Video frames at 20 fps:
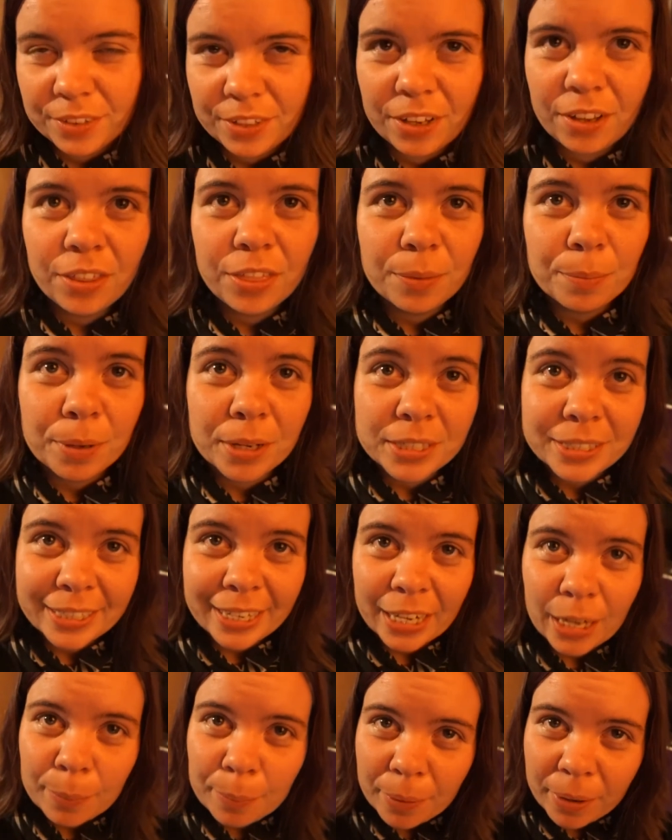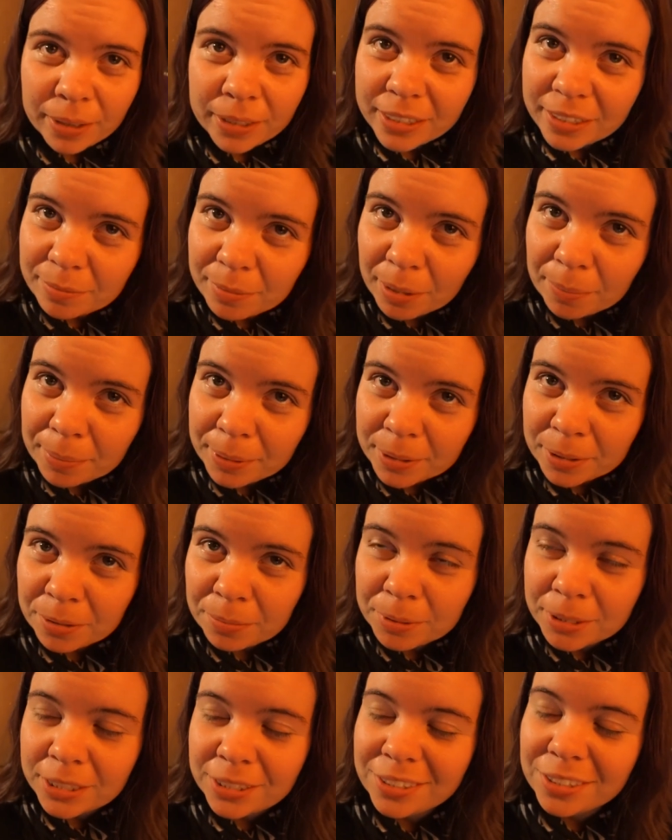on the Montana part of my
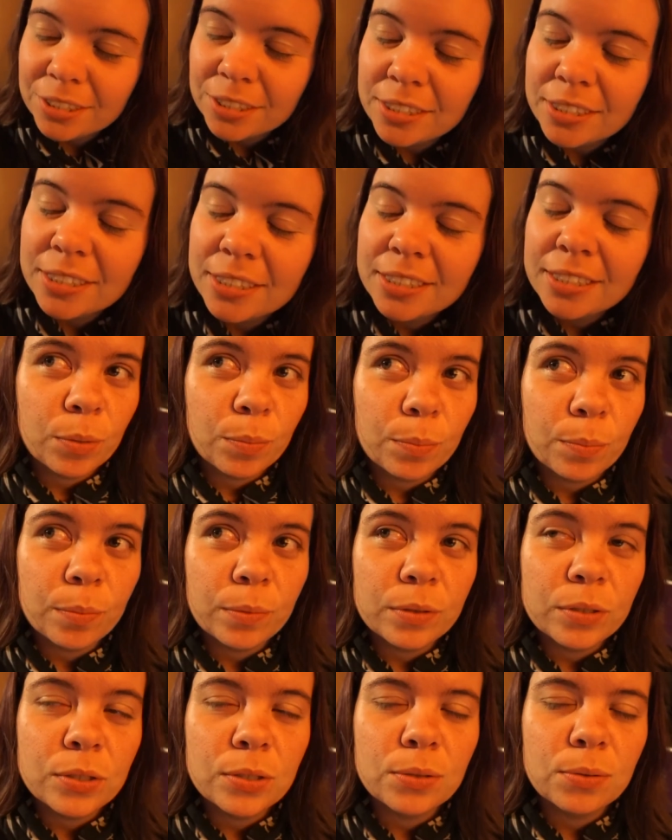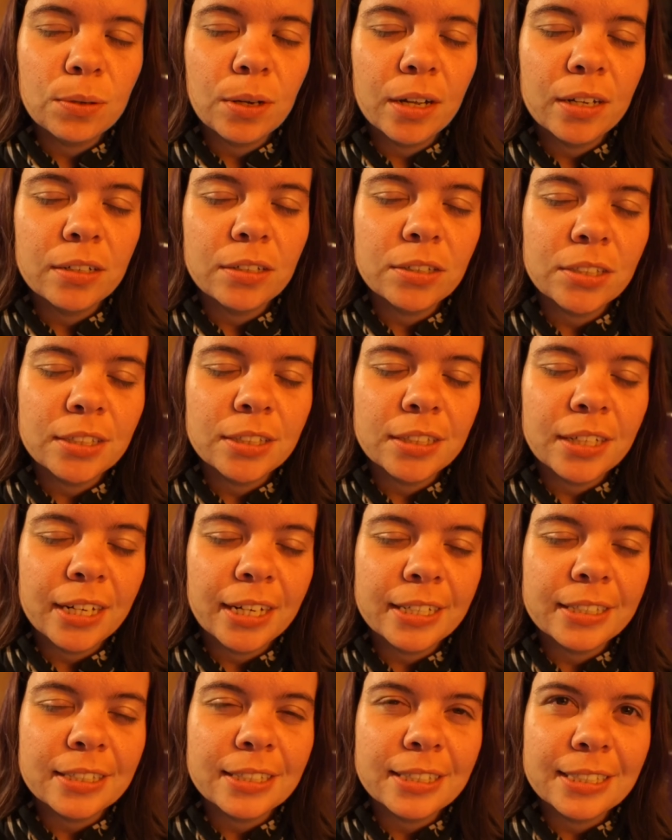pilgrimage, two hundred
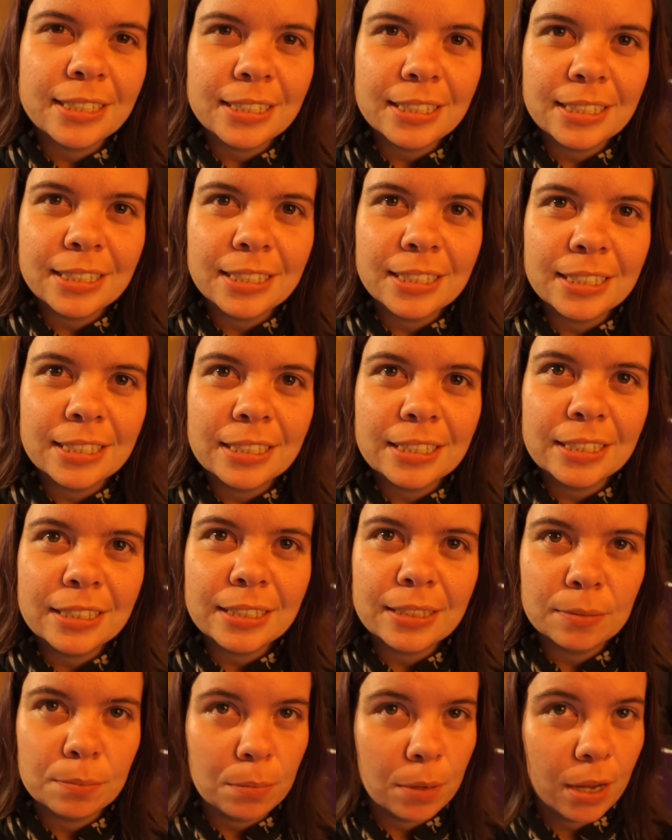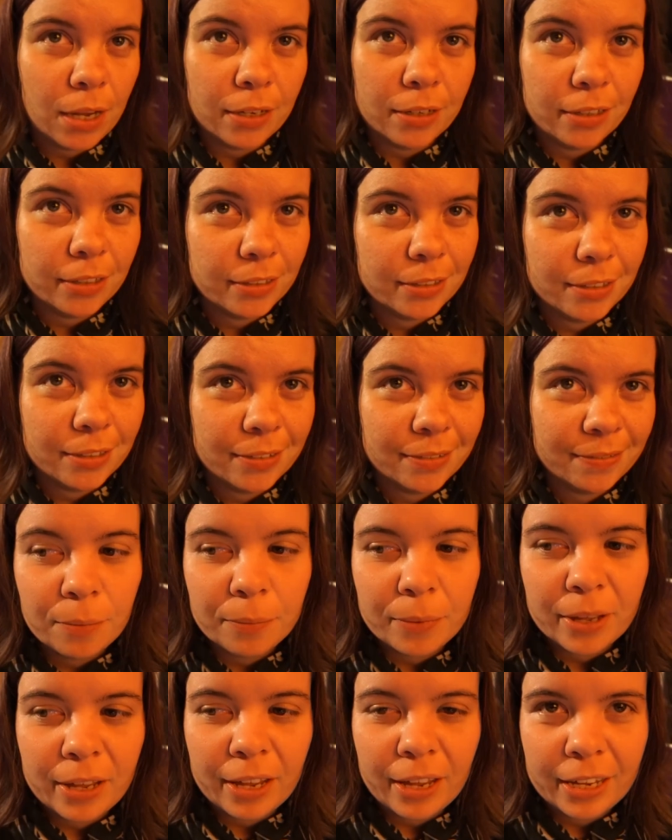sixty-six miles.
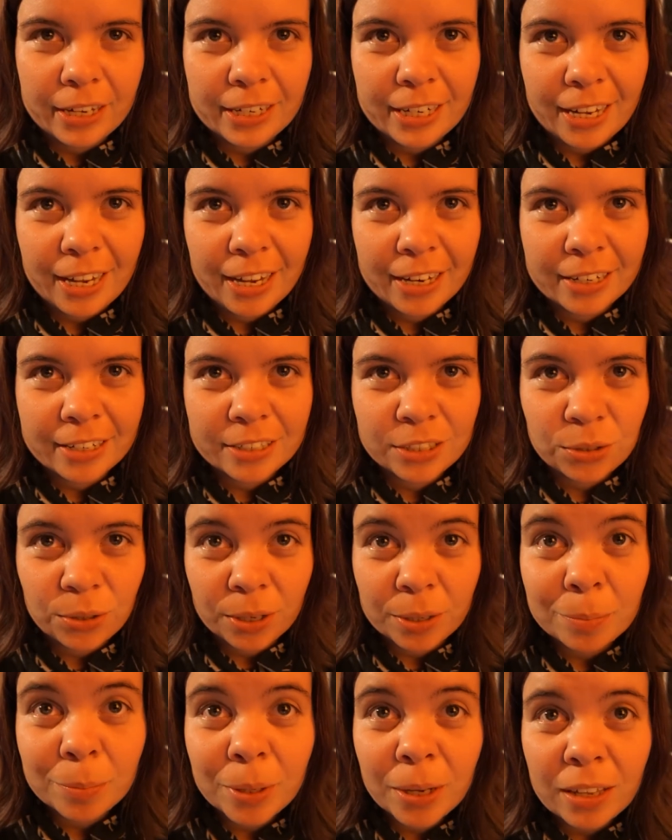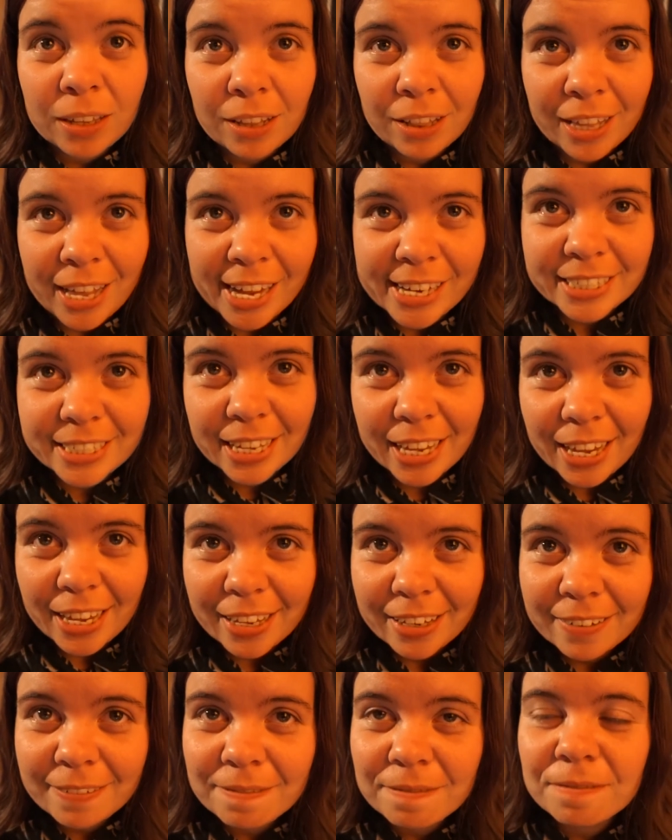My dad joined me on the last
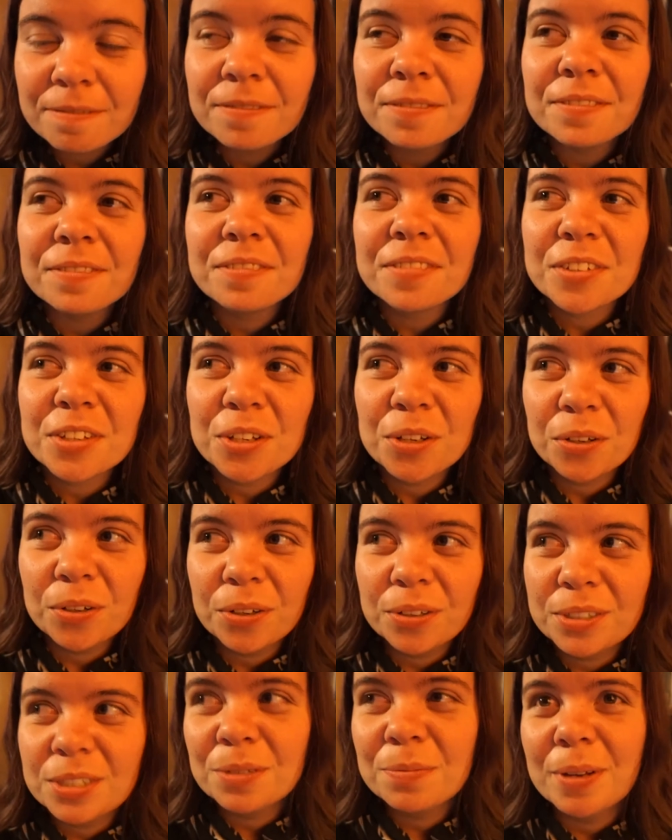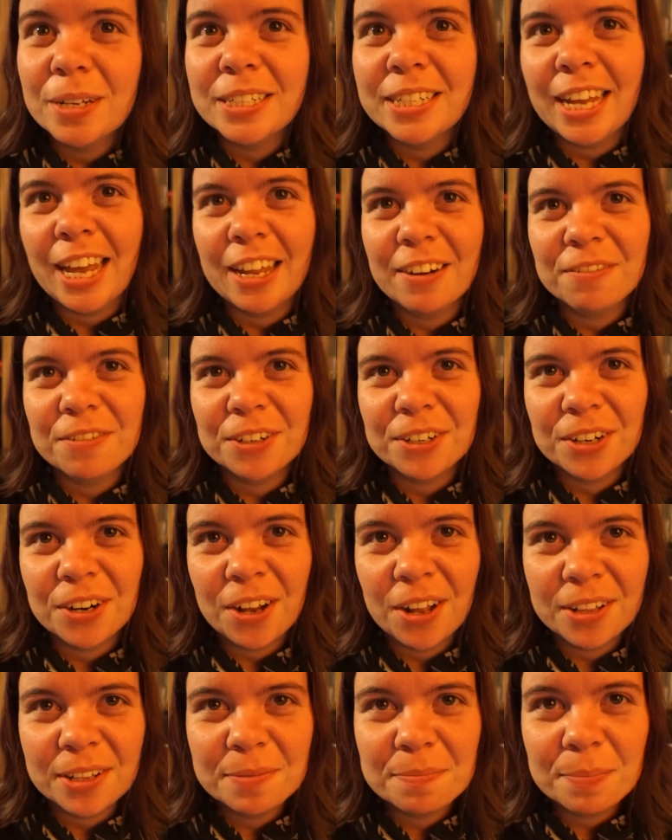leg. Kudos to my dad for
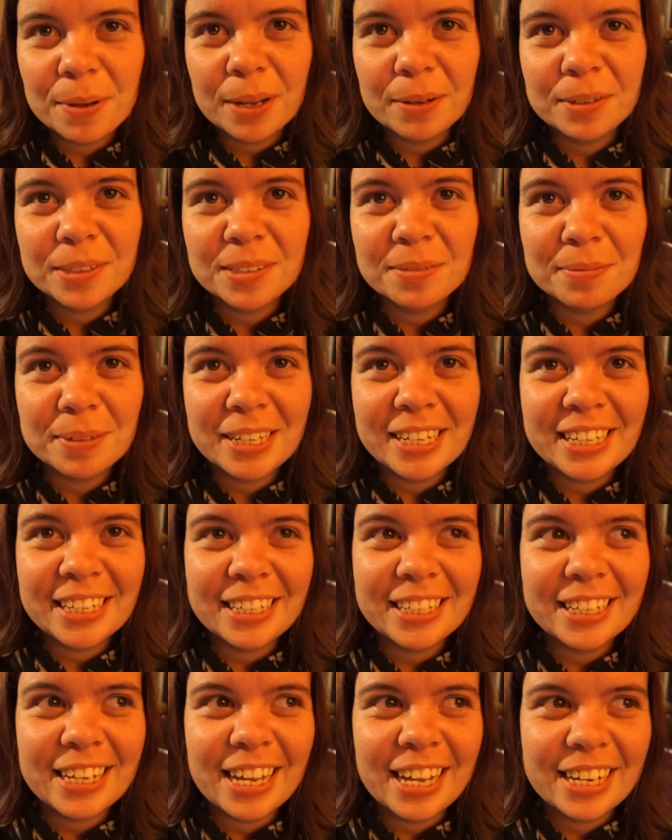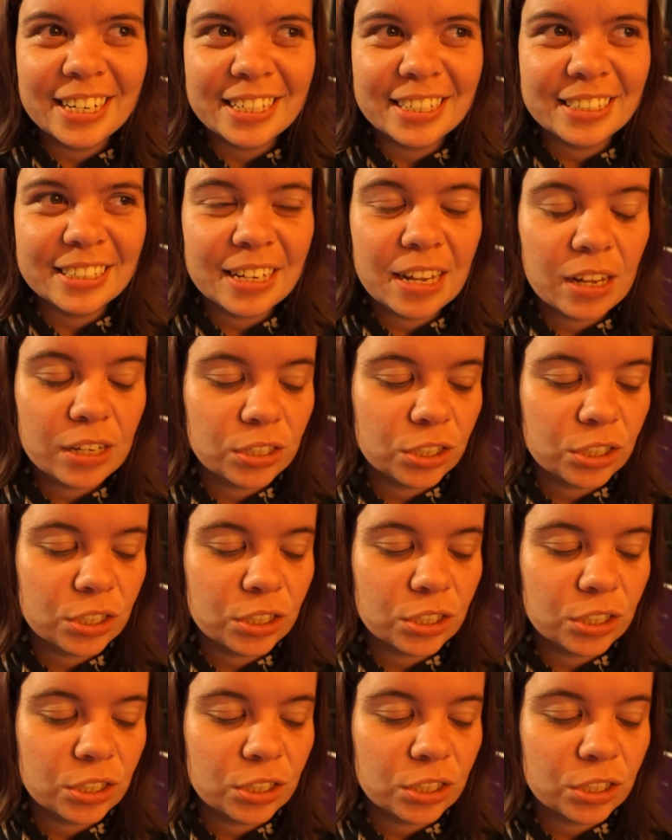hauling butt with me and